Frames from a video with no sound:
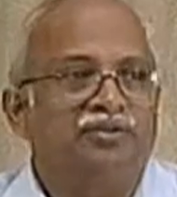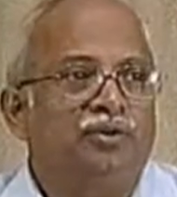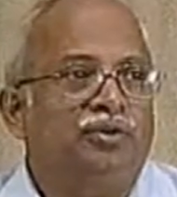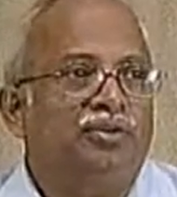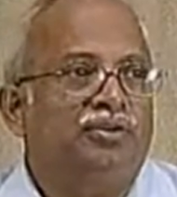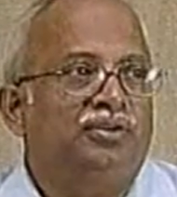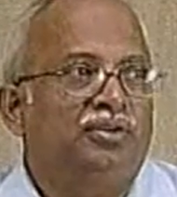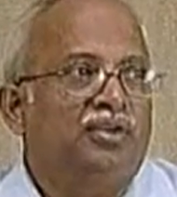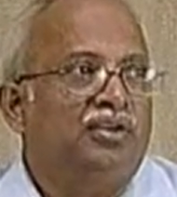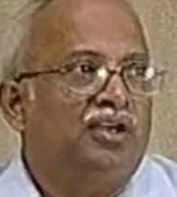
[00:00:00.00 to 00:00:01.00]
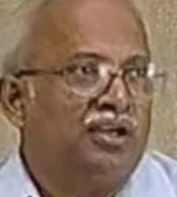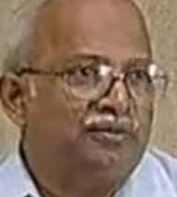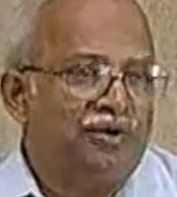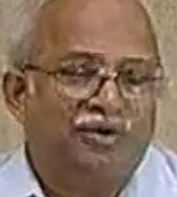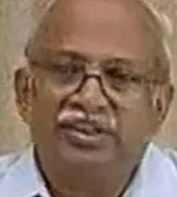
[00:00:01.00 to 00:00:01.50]
flow and
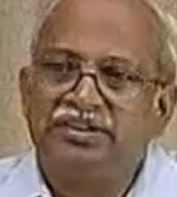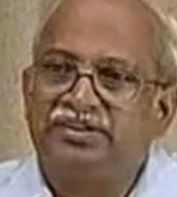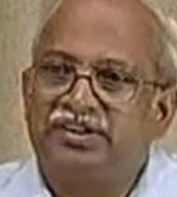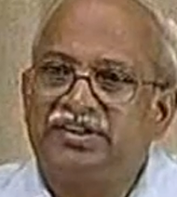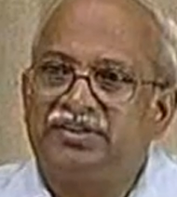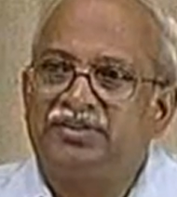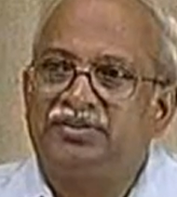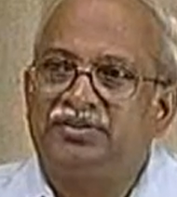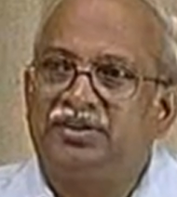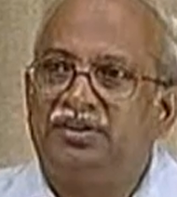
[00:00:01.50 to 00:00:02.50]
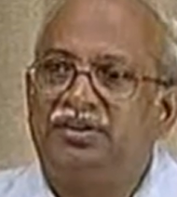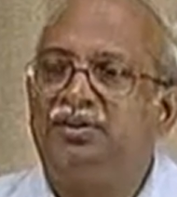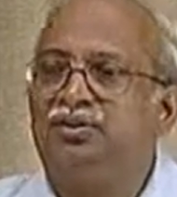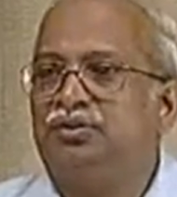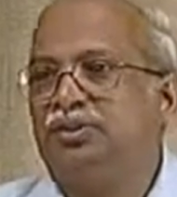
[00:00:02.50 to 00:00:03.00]
vortex generation due
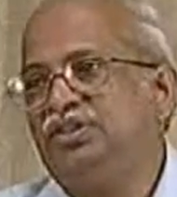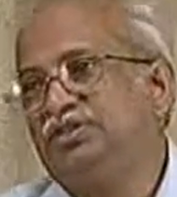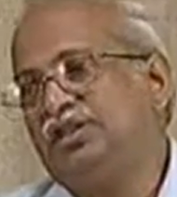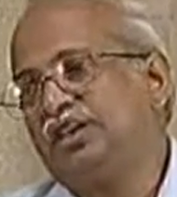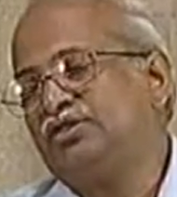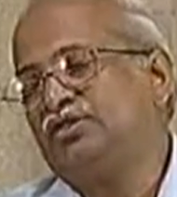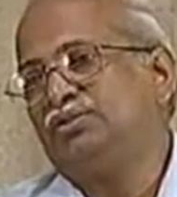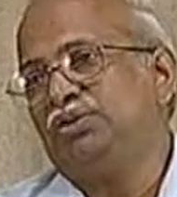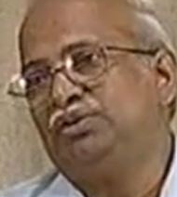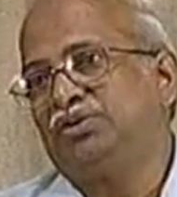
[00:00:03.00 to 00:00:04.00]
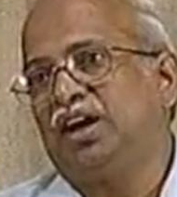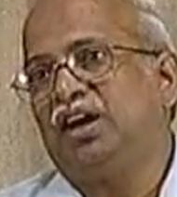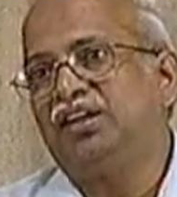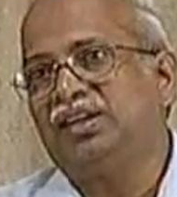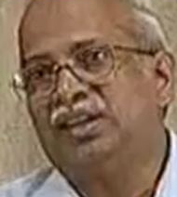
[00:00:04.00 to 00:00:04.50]
to interaction between the
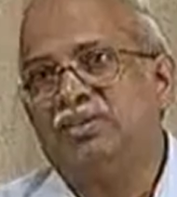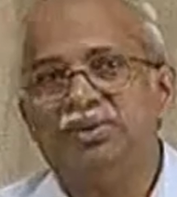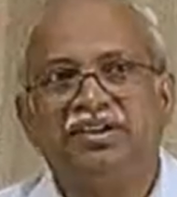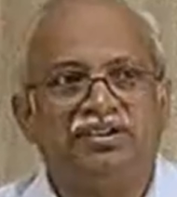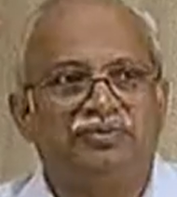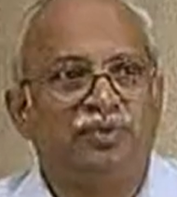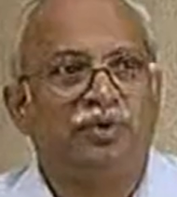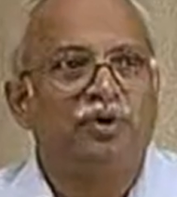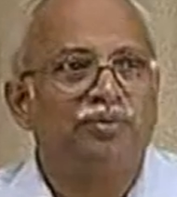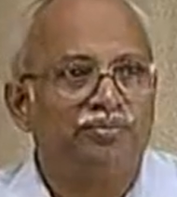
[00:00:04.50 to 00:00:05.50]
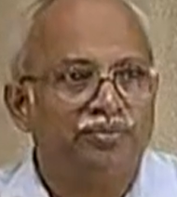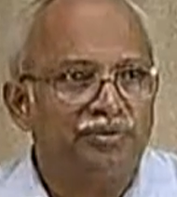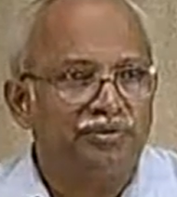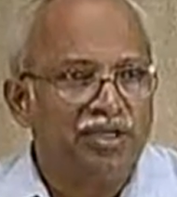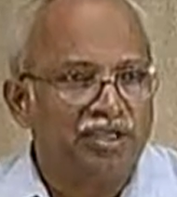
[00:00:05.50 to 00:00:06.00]
hull and appendage, flow
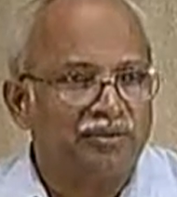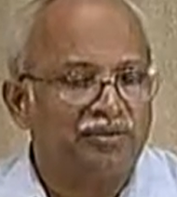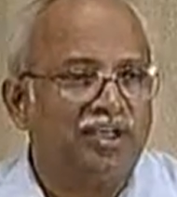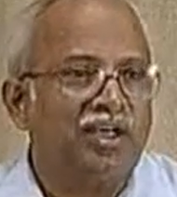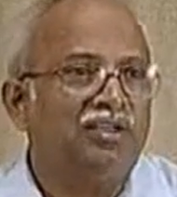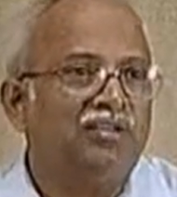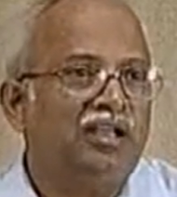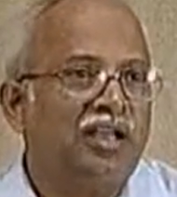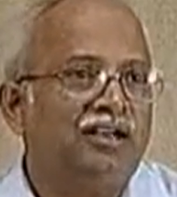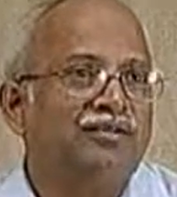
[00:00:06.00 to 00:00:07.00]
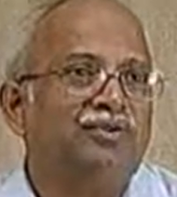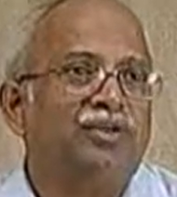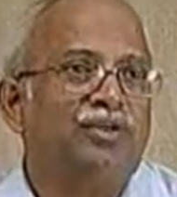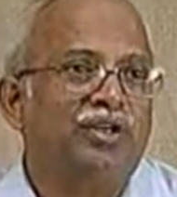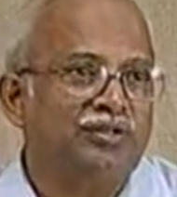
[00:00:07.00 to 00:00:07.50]
around the hull and
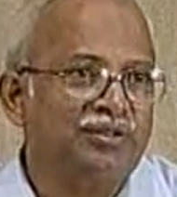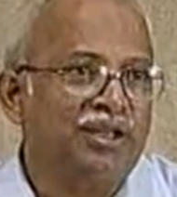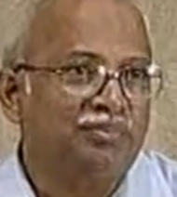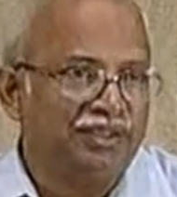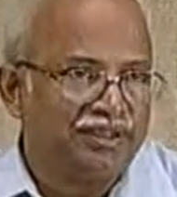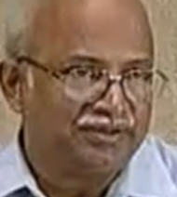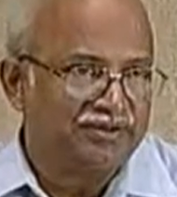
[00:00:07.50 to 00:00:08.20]
flow around the appendage.